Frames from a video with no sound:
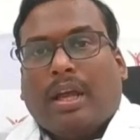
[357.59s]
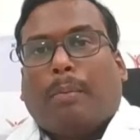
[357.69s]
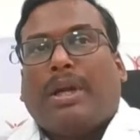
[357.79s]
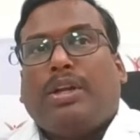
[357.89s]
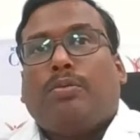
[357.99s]

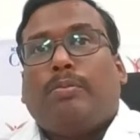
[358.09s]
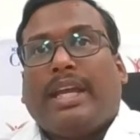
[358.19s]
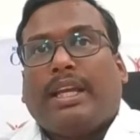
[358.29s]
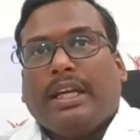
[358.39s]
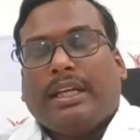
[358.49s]
But to
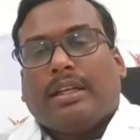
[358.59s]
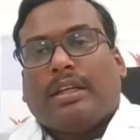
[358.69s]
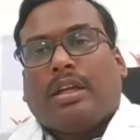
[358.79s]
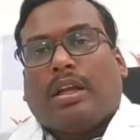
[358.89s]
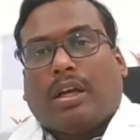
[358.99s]
make it
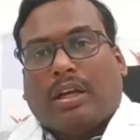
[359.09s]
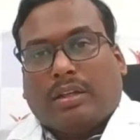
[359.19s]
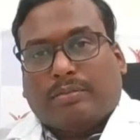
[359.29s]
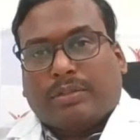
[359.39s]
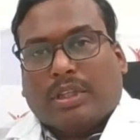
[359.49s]

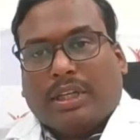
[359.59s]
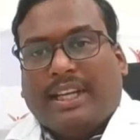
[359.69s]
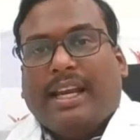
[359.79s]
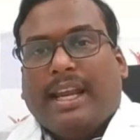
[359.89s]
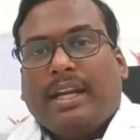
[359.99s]

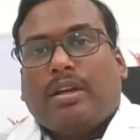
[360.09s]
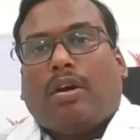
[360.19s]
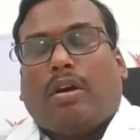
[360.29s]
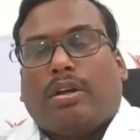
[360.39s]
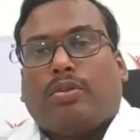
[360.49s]
delayed or to